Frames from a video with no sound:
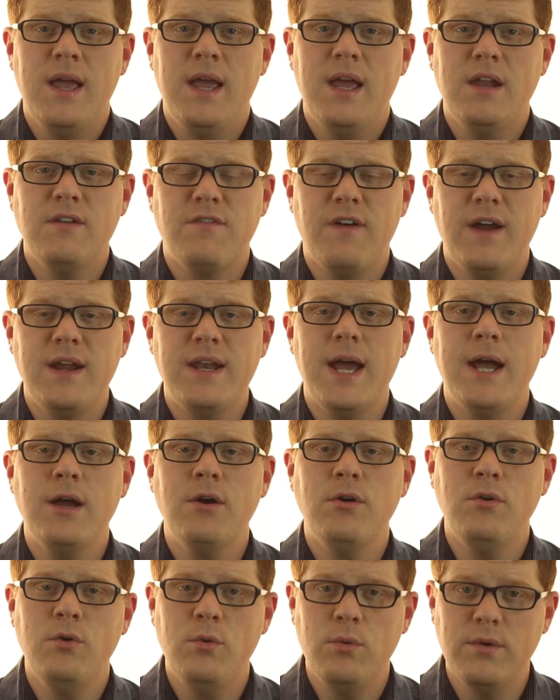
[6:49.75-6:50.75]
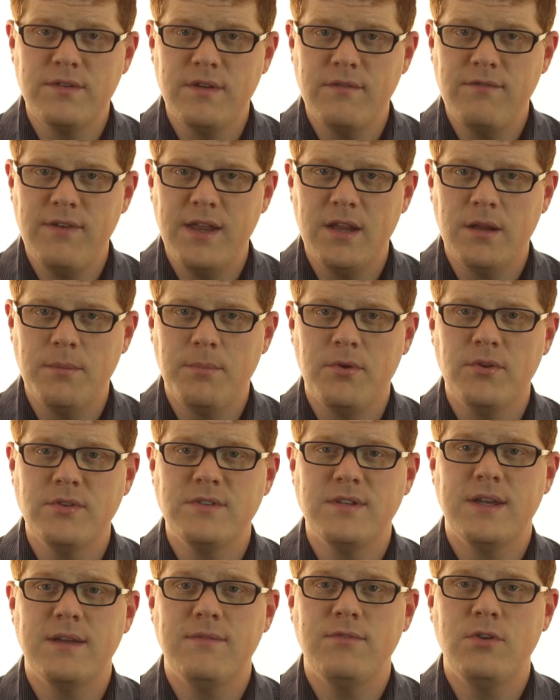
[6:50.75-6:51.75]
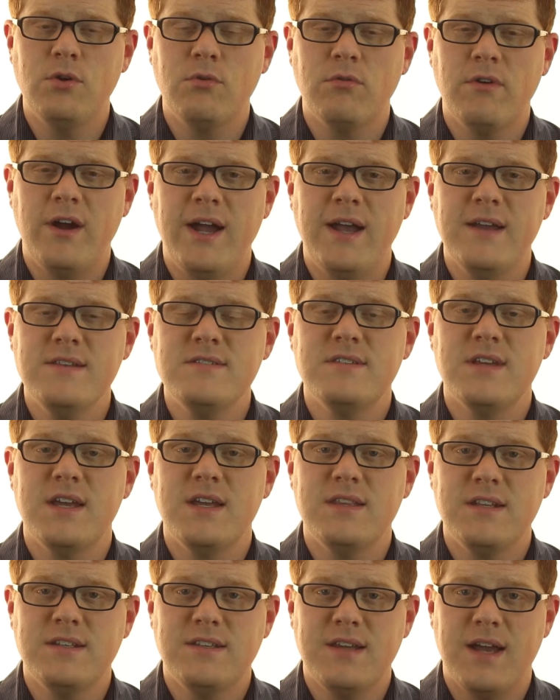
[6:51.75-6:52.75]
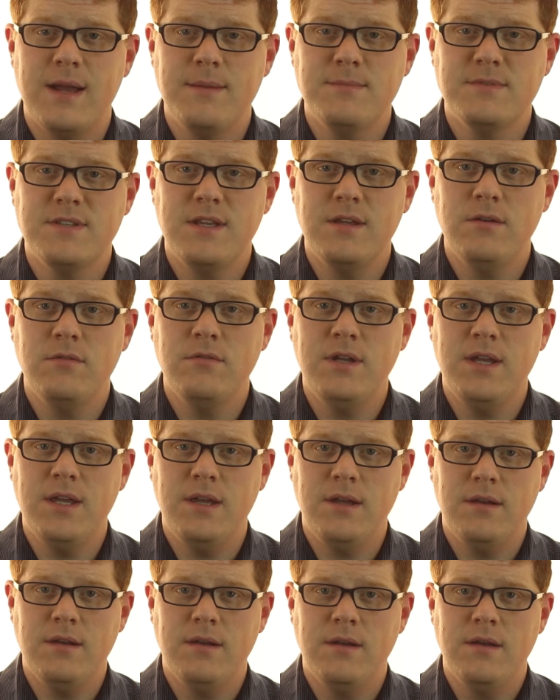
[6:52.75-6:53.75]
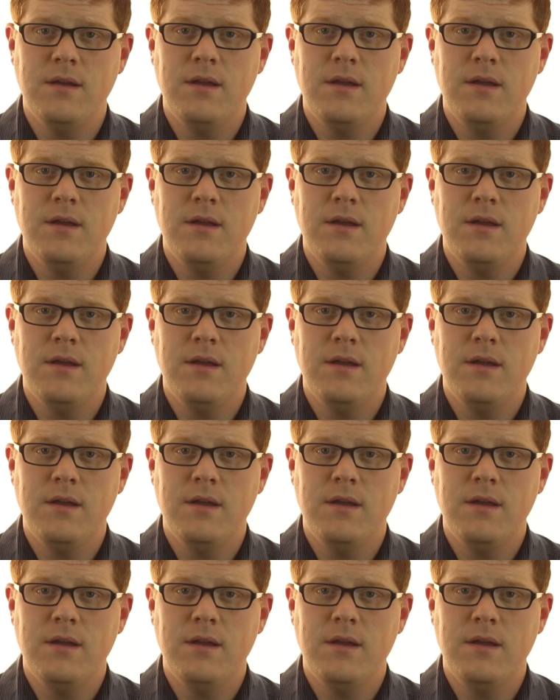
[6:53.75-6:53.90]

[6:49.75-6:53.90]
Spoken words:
and find out who is available to give you rides at the times that you need.